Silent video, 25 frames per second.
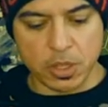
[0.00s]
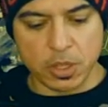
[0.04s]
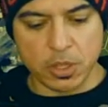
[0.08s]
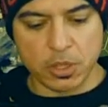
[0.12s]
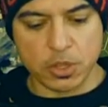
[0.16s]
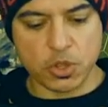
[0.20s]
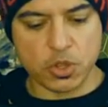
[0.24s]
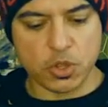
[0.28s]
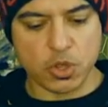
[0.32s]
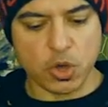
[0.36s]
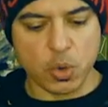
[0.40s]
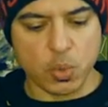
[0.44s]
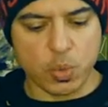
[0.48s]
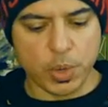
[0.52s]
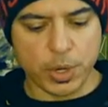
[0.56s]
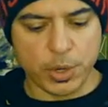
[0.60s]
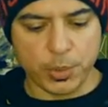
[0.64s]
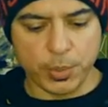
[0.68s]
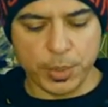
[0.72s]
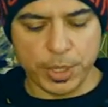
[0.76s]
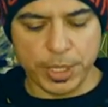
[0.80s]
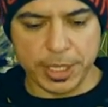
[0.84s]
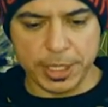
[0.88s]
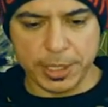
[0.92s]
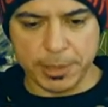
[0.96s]
the show where
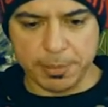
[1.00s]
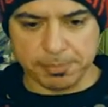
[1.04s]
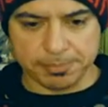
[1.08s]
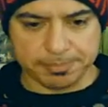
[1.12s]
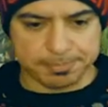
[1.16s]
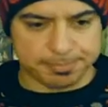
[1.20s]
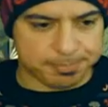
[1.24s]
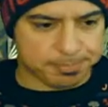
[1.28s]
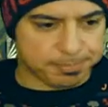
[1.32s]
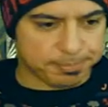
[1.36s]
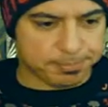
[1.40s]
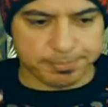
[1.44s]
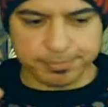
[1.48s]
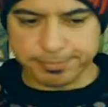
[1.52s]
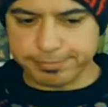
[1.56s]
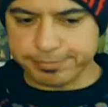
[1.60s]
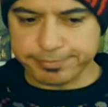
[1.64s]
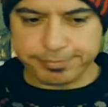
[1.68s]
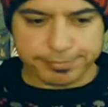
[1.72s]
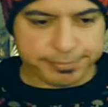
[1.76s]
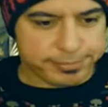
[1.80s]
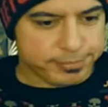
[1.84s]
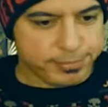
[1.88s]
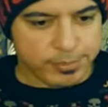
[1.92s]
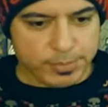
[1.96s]
we
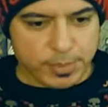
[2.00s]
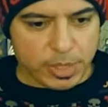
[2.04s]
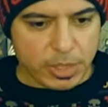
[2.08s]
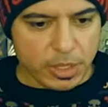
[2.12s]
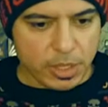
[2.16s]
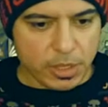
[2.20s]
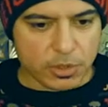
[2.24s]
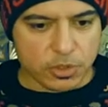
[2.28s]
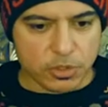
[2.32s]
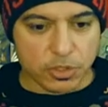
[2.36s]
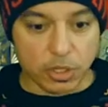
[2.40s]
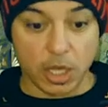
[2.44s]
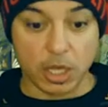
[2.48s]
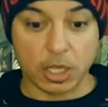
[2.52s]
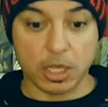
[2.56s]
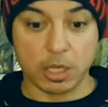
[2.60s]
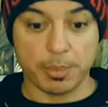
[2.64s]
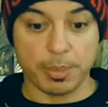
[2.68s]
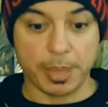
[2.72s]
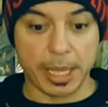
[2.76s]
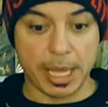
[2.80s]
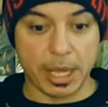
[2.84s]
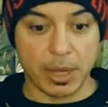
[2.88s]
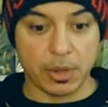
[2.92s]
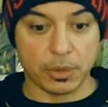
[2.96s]
talk
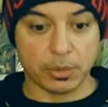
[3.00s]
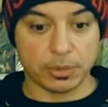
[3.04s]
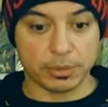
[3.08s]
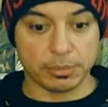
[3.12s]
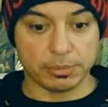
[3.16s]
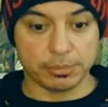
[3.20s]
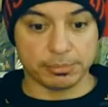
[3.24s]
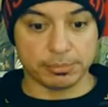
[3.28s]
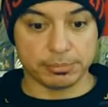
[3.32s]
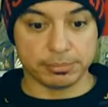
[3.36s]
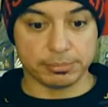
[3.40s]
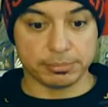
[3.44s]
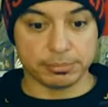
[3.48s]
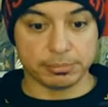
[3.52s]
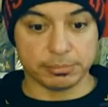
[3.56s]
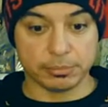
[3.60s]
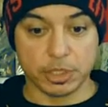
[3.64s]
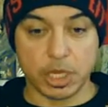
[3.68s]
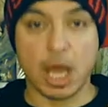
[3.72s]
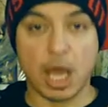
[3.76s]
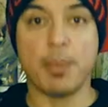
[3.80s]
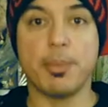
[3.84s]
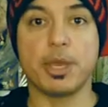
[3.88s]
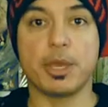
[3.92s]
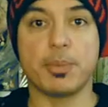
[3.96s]
about
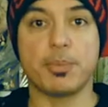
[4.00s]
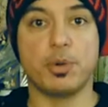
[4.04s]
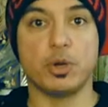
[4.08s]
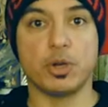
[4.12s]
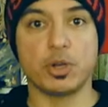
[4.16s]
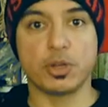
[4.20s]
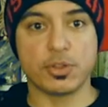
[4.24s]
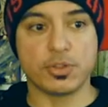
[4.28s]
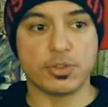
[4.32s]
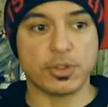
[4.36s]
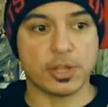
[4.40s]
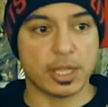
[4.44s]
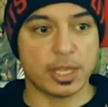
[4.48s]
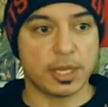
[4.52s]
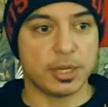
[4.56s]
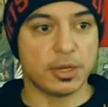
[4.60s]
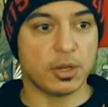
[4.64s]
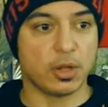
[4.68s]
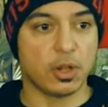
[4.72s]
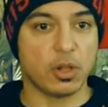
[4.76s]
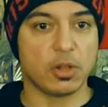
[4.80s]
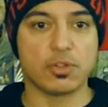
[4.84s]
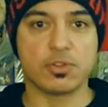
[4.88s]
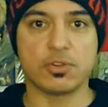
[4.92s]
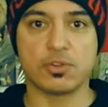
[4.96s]
comic books and
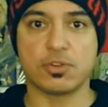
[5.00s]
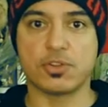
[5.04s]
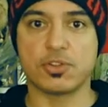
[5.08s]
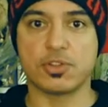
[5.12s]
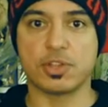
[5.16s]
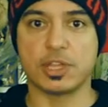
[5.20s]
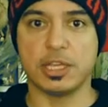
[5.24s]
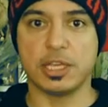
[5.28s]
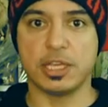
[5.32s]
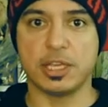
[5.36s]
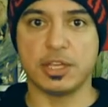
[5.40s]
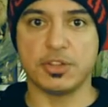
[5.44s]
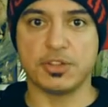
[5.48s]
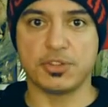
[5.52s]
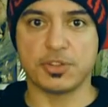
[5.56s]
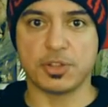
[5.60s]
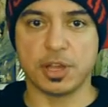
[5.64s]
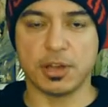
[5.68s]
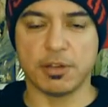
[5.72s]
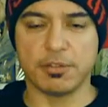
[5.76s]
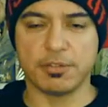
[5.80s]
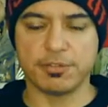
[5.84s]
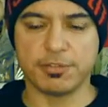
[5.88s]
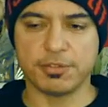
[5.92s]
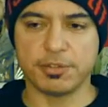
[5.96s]
all sorts of geeky
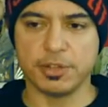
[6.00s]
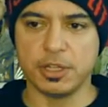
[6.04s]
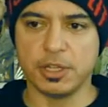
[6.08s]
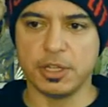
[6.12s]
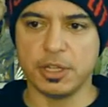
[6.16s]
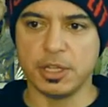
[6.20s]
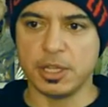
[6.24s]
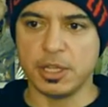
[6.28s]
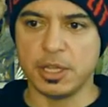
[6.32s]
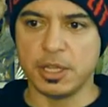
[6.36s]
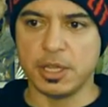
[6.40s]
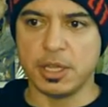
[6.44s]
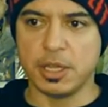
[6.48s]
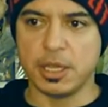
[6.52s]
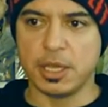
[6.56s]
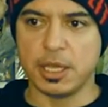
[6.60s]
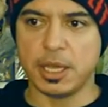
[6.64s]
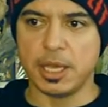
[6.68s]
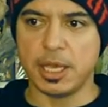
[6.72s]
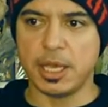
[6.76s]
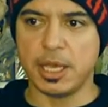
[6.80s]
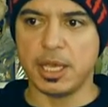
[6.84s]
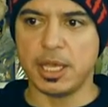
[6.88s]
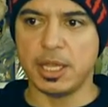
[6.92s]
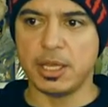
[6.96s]
stuff,
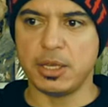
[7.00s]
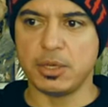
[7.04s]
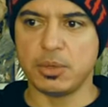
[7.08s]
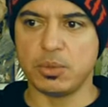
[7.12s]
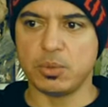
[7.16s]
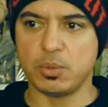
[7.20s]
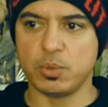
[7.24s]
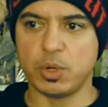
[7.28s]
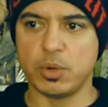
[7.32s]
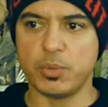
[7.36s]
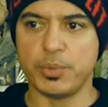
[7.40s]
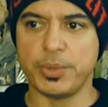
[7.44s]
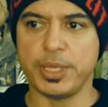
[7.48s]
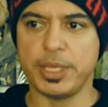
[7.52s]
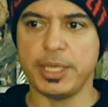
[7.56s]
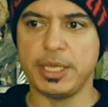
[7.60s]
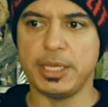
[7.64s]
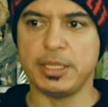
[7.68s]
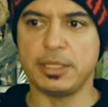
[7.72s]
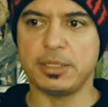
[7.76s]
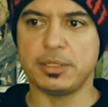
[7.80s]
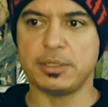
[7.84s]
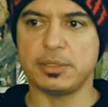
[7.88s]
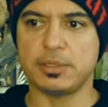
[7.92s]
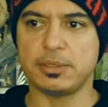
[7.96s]
and where we
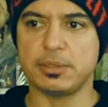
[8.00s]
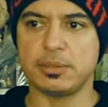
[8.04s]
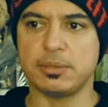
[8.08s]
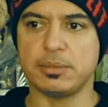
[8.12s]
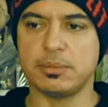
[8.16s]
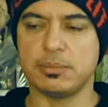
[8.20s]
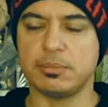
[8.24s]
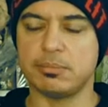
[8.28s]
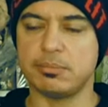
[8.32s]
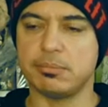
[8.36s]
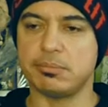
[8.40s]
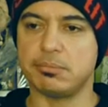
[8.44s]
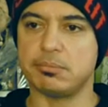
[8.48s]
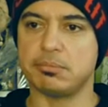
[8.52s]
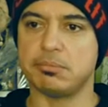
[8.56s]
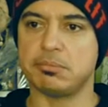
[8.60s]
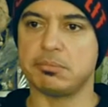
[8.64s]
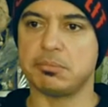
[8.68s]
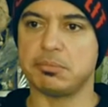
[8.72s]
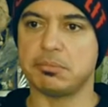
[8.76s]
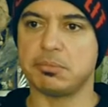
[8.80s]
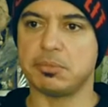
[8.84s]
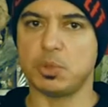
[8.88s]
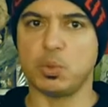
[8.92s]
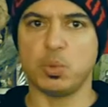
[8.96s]
eat
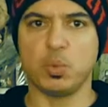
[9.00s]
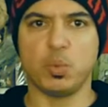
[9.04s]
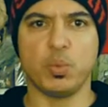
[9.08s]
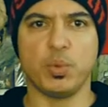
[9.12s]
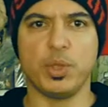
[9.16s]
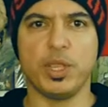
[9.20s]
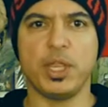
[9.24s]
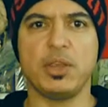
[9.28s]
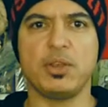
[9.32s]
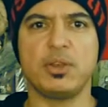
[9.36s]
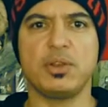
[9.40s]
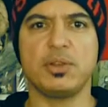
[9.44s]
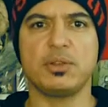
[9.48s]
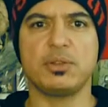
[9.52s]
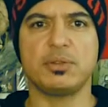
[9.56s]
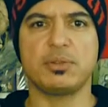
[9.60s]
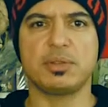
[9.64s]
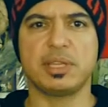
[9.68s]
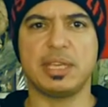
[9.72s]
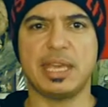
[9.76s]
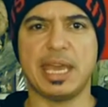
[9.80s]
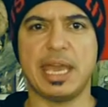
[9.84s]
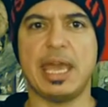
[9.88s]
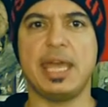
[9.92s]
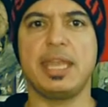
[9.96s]
weird
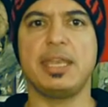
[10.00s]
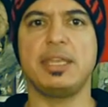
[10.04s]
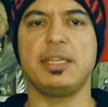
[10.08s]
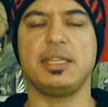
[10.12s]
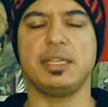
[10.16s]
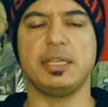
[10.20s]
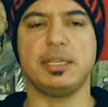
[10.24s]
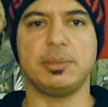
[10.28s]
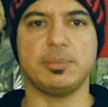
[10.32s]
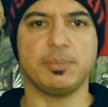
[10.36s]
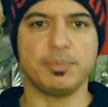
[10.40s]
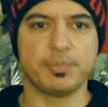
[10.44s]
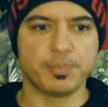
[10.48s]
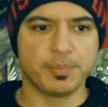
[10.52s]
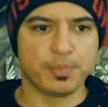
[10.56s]
candy,